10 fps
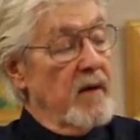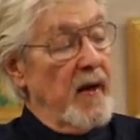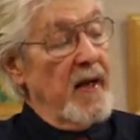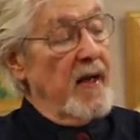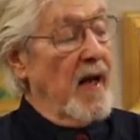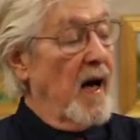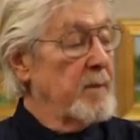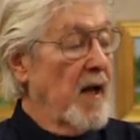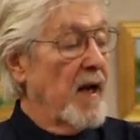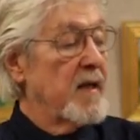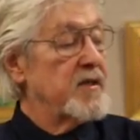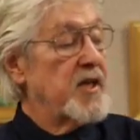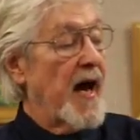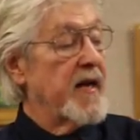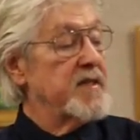Well, the loblolly
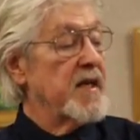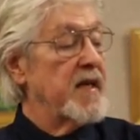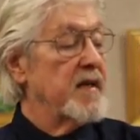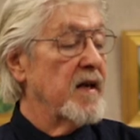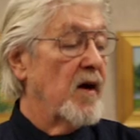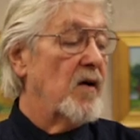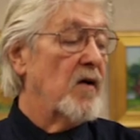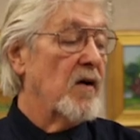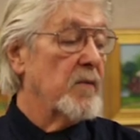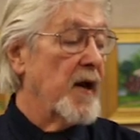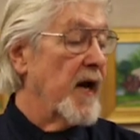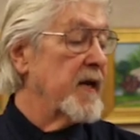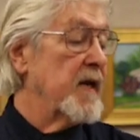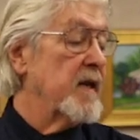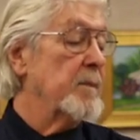shadows are getting long when
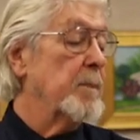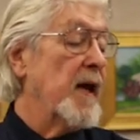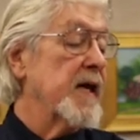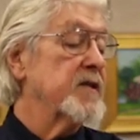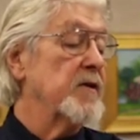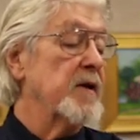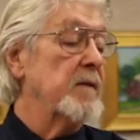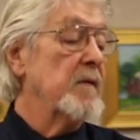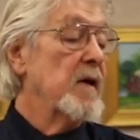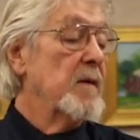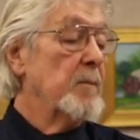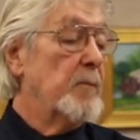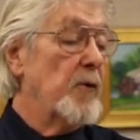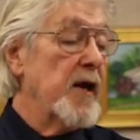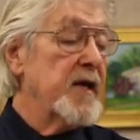I hear the planks on the
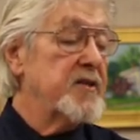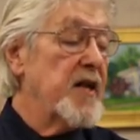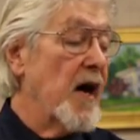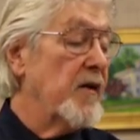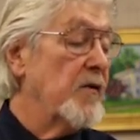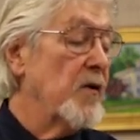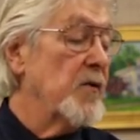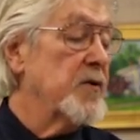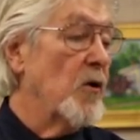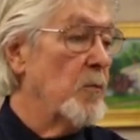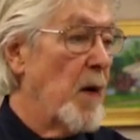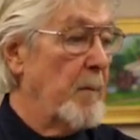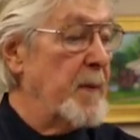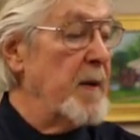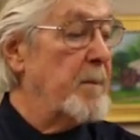bridge down the road go
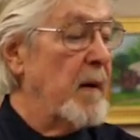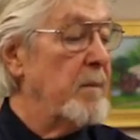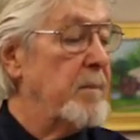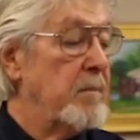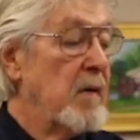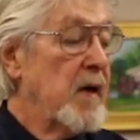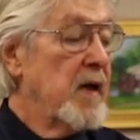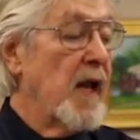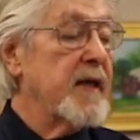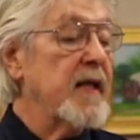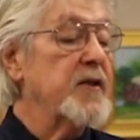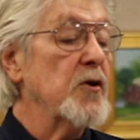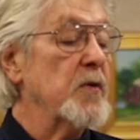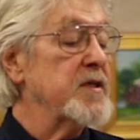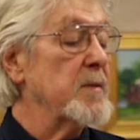bumpity-bump like they
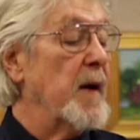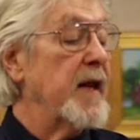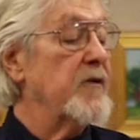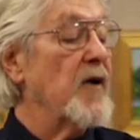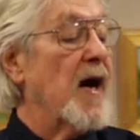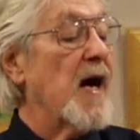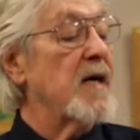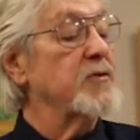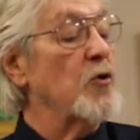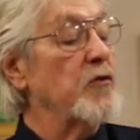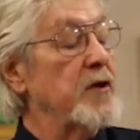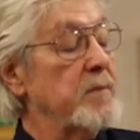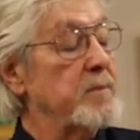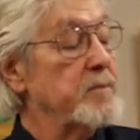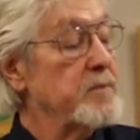do when somebody drives over them.